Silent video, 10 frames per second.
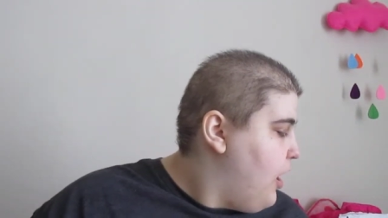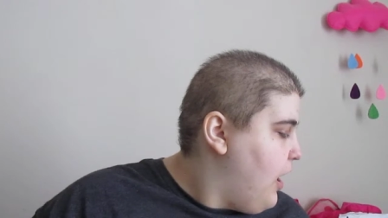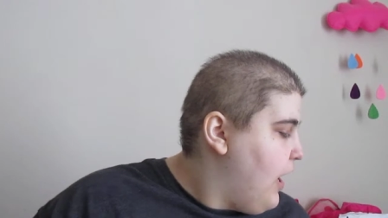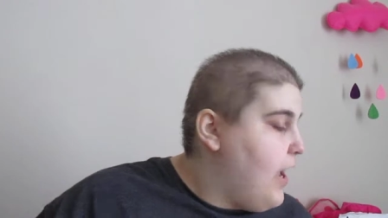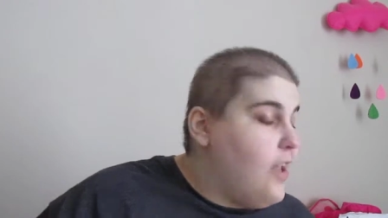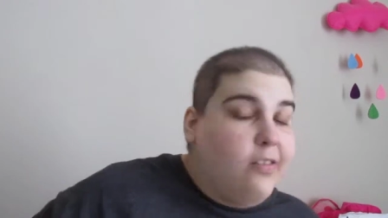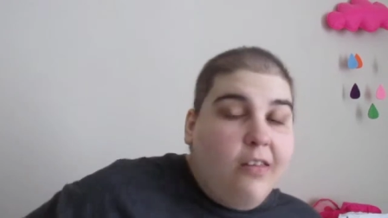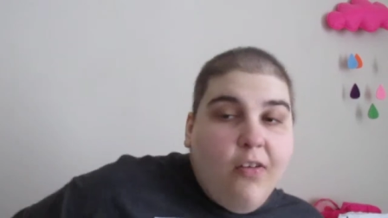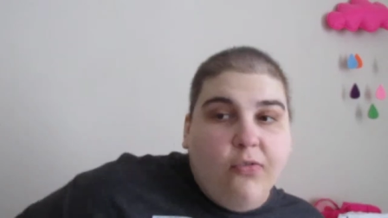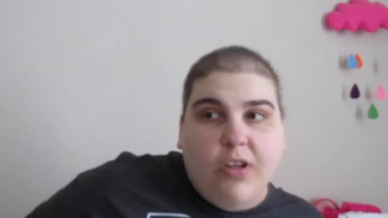I
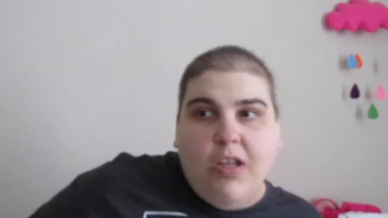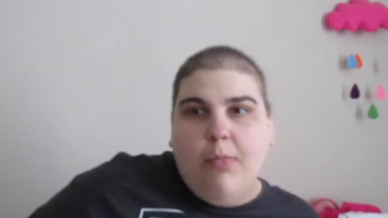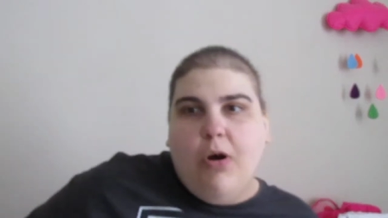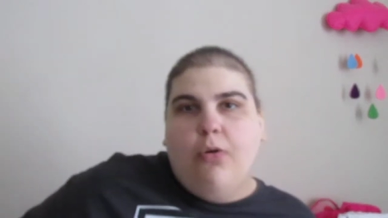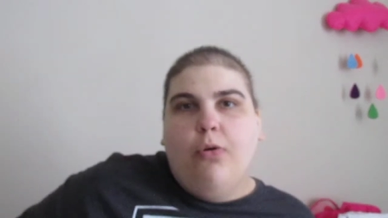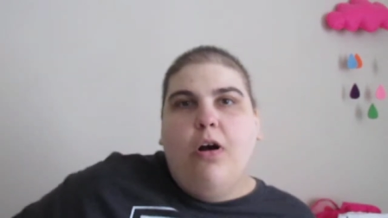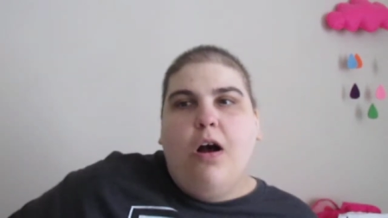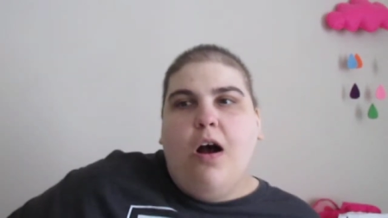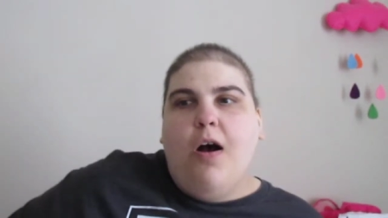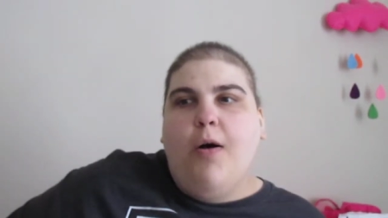left chemo,
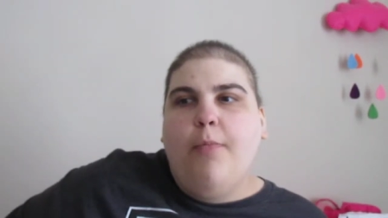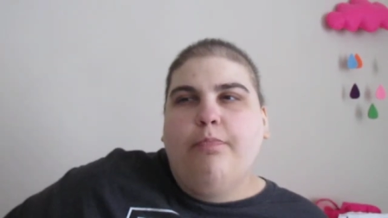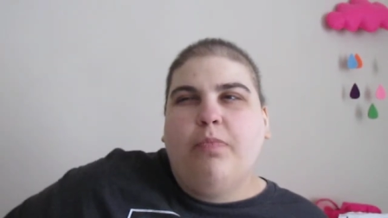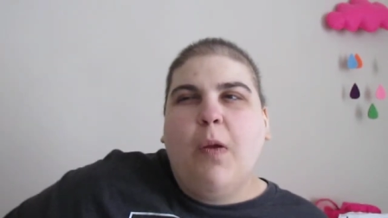um,